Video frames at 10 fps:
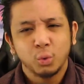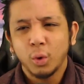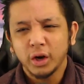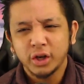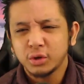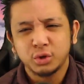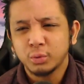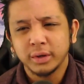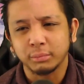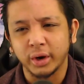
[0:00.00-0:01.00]
What are you
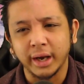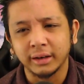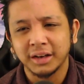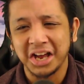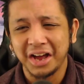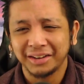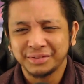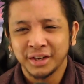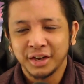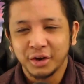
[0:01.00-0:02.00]
doing, Brienne?
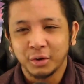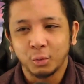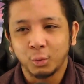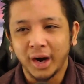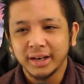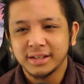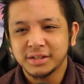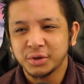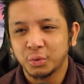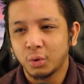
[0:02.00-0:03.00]
Why is he
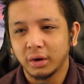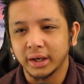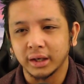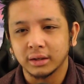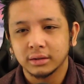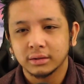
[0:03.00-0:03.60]
still working?